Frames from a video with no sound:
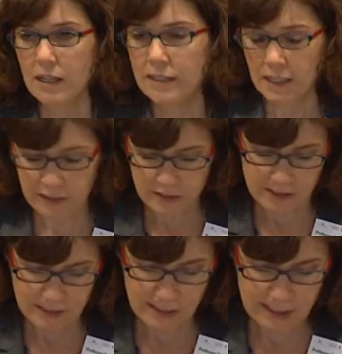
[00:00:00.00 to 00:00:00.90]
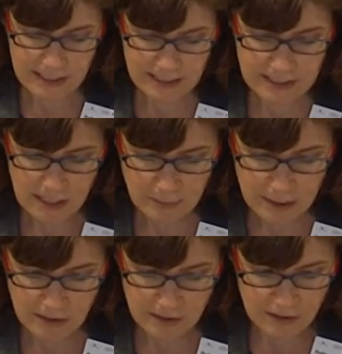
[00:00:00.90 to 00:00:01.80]
yet the
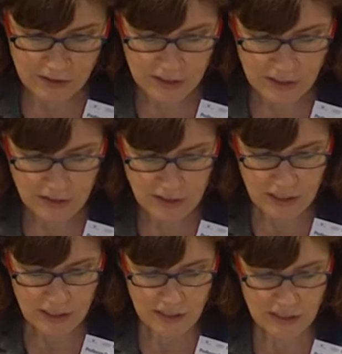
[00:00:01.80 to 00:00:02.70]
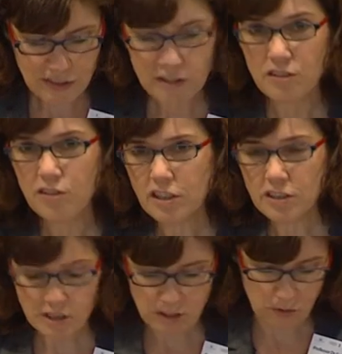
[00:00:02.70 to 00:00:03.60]
academic answer is not
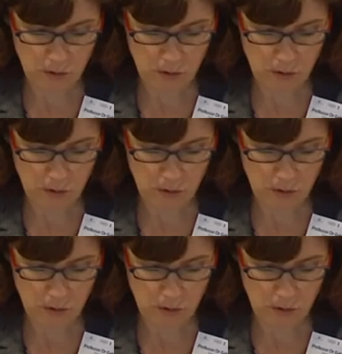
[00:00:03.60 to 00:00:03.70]
so